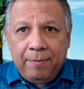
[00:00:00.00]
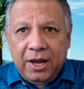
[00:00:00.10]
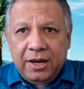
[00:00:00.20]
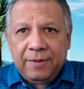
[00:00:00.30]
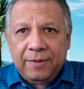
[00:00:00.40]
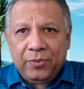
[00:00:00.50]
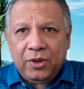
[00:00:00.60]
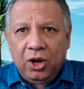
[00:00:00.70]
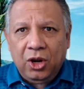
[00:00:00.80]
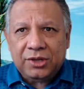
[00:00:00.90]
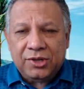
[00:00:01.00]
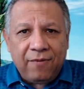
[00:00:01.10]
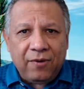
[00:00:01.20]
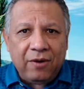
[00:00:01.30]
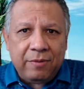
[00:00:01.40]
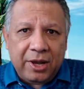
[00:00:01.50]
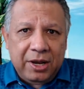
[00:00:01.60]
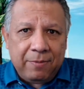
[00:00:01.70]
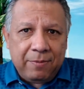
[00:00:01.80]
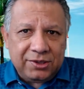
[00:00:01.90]
But, you know, it's not for
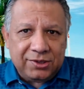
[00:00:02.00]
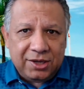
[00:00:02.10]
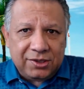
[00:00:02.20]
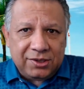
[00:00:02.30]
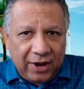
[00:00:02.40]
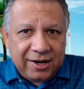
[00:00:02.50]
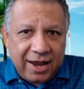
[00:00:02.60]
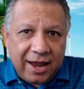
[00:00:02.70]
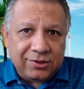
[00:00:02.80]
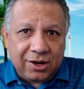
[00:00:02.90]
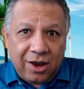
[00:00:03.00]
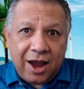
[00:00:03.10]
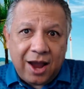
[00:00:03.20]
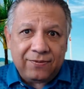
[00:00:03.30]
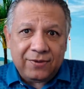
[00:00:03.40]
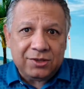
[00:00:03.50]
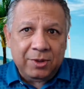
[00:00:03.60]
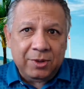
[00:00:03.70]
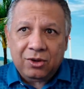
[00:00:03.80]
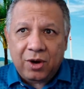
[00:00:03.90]
everybody, but it's it's a fantastic life.
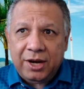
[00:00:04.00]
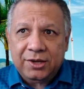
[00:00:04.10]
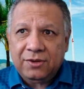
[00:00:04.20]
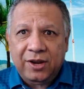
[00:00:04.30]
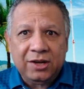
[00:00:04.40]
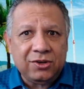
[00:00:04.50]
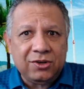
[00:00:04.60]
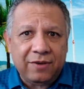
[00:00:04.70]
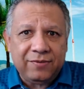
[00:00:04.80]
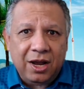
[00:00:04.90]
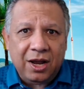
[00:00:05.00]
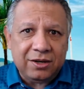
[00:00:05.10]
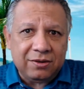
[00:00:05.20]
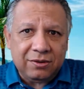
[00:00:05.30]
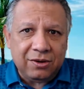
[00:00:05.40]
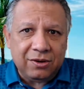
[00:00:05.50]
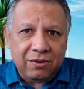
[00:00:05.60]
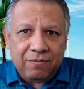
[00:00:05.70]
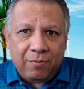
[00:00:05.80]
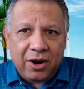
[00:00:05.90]
It's been the greatest adventure I've done, you
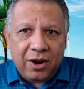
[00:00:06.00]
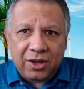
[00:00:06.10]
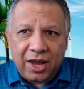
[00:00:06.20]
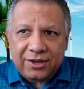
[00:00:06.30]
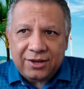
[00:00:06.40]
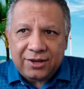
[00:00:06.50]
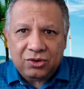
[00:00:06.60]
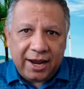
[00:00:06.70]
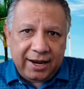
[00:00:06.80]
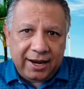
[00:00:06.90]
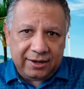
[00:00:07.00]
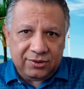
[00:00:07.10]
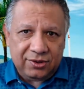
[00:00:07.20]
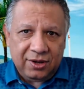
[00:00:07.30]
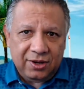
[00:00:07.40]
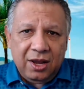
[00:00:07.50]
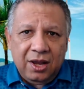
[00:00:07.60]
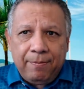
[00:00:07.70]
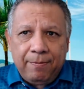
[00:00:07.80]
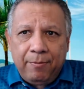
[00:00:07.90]
know, probably in the last two decades.
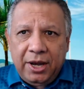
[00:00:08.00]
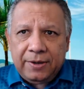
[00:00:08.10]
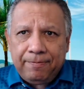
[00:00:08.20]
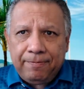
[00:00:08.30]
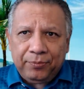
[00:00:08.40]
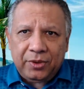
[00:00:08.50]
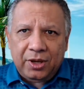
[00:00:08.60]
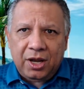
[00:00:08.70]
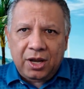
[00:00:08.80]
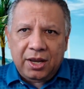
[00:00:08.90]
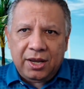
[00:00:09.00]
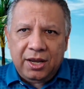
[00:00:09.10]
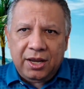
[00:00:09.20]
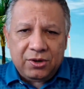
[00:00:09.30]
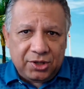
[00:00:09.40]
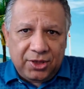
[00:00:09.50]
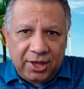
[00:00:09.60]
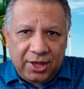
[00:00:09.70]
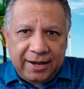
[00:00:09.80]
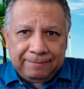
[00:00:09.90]
But here's the
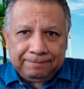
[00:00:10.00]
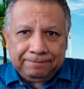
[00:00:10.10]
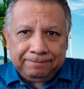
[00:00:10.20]
thing.